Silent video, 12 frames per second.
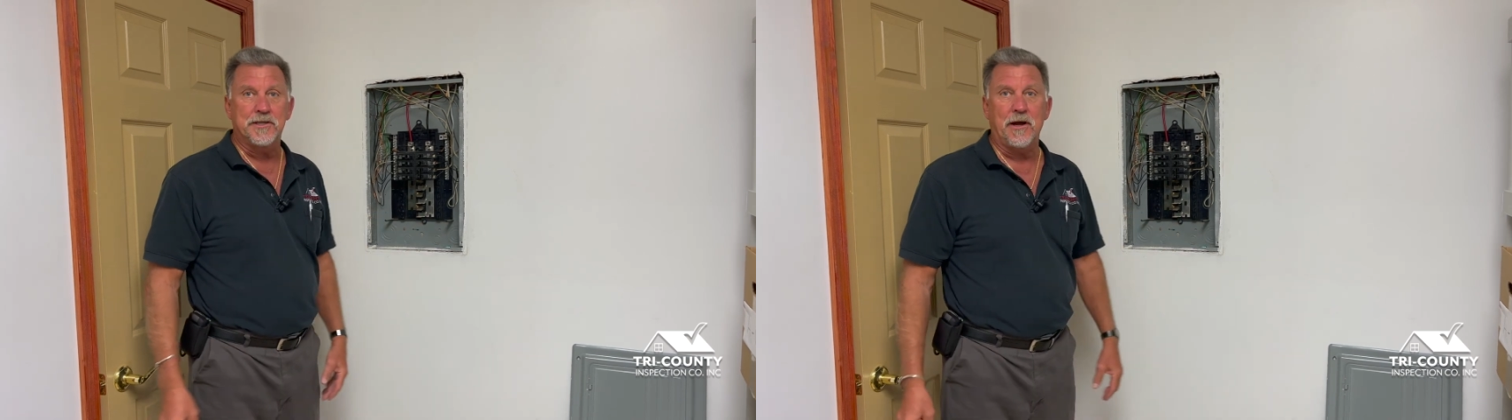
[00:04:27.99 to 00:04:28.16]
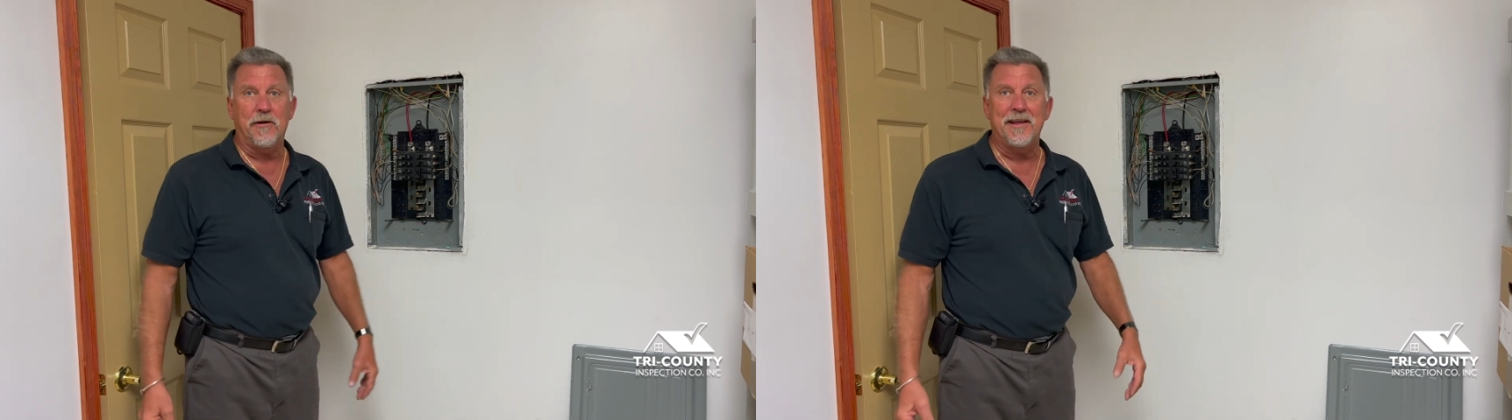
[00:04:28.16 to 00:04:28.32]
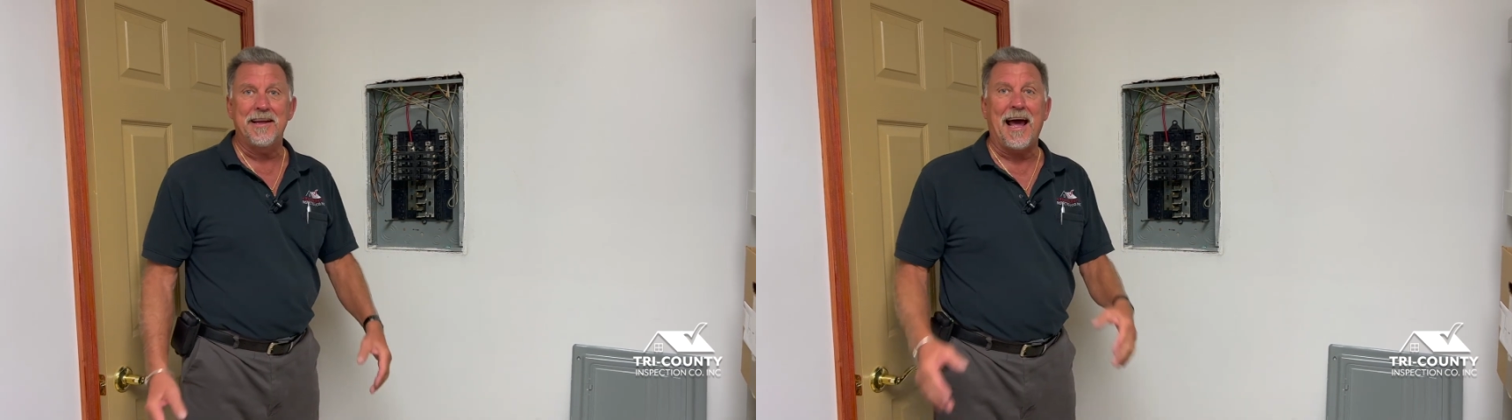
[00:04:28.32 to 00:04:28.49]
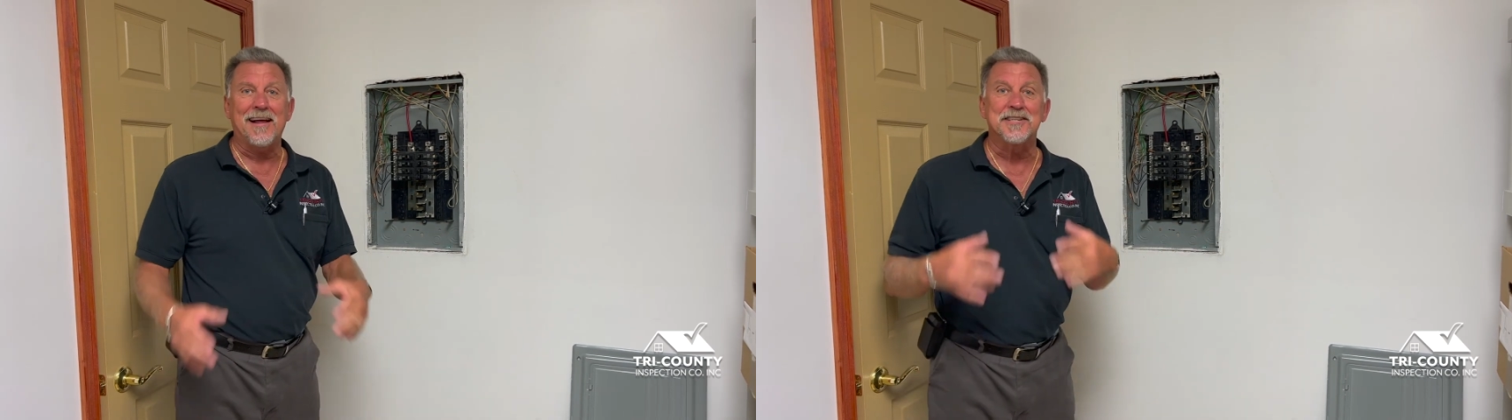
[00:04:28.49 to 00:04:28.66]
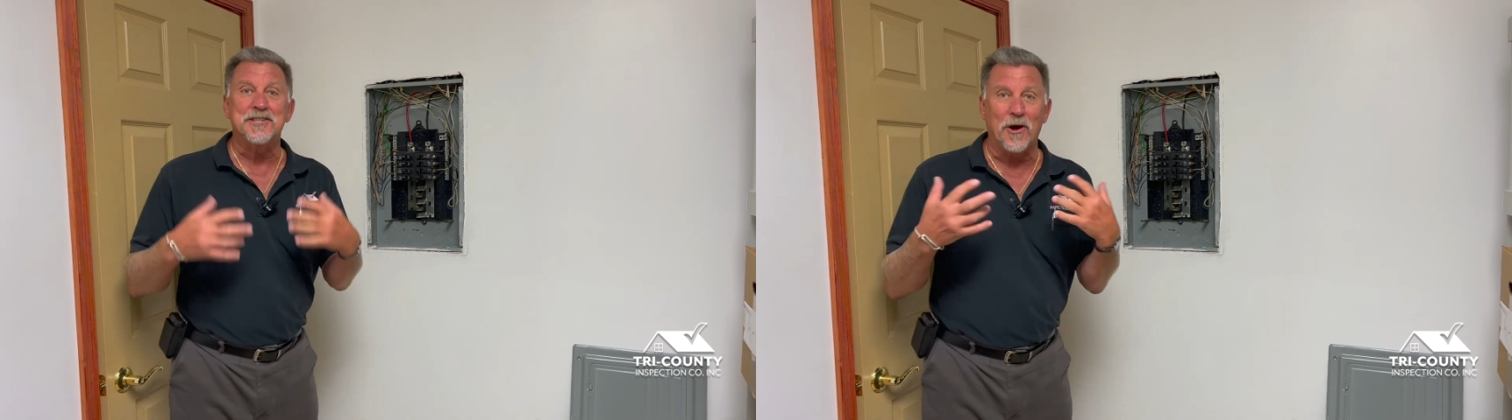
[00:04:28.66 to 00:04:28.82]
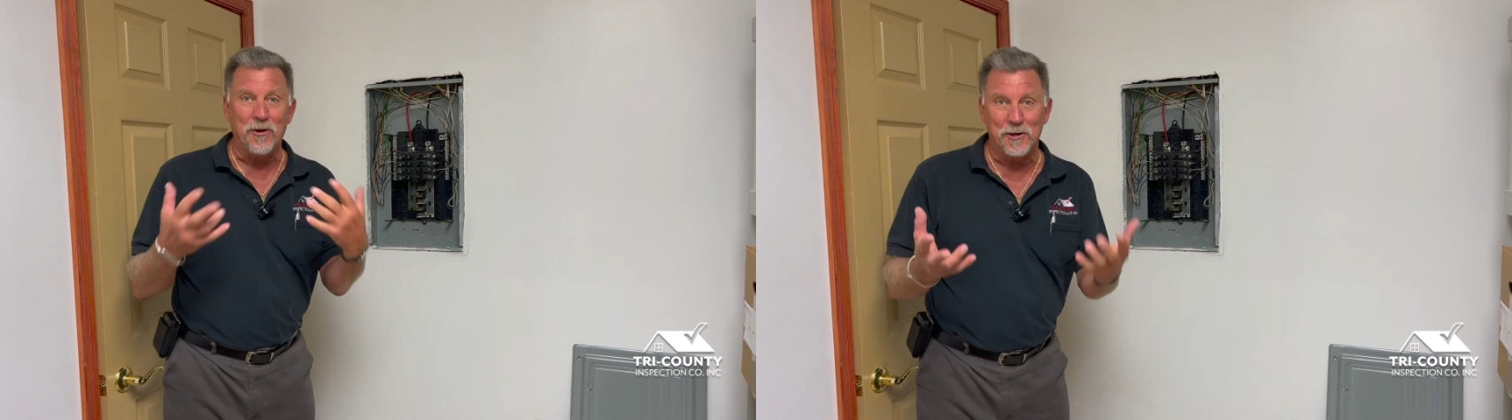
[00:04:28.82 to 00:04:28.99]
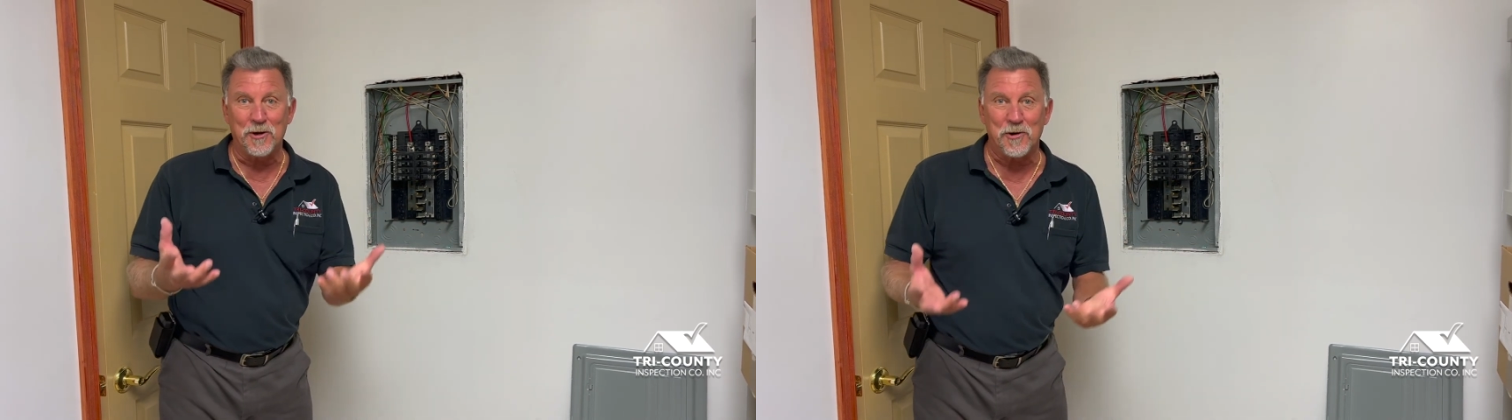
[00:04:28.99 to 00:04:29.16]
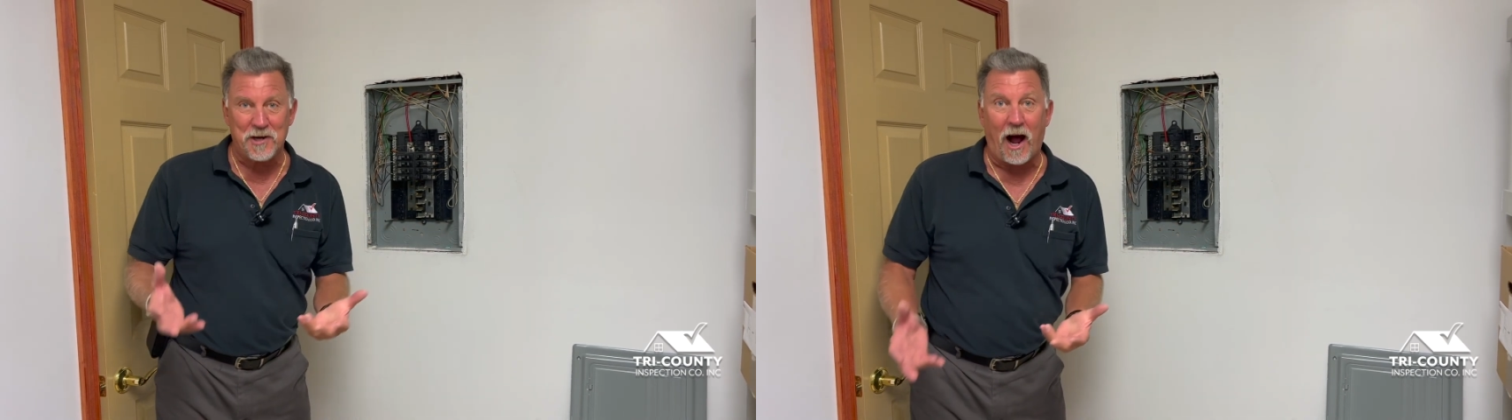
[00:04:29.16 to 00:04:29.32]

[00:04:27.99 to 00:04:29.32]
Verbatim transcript: So he had his own little